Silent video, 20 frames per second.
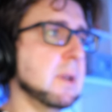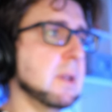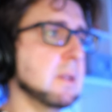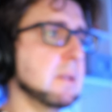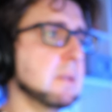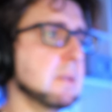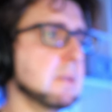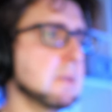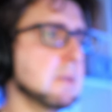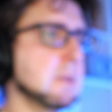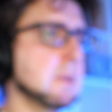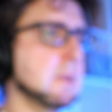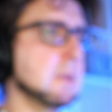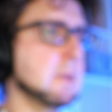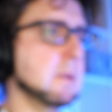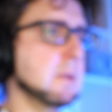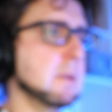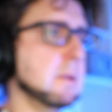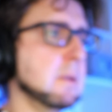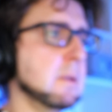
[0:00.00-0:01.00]
well,
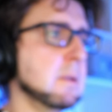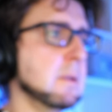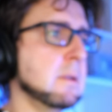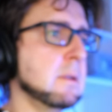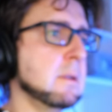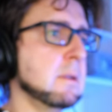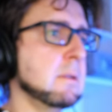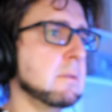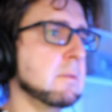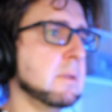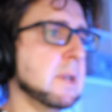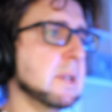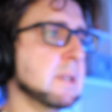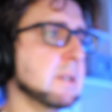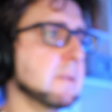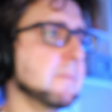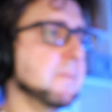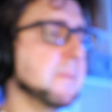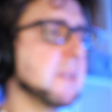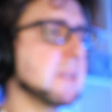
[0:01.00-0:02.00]

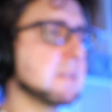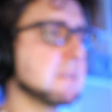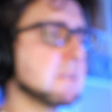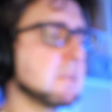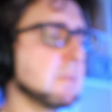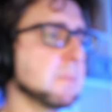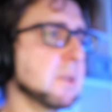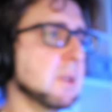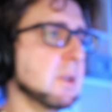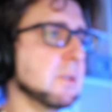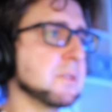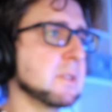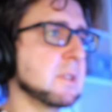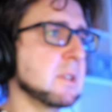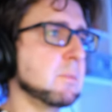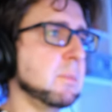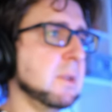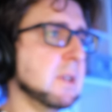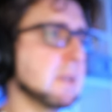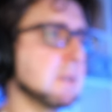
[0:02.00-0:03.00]
right? This is something also that we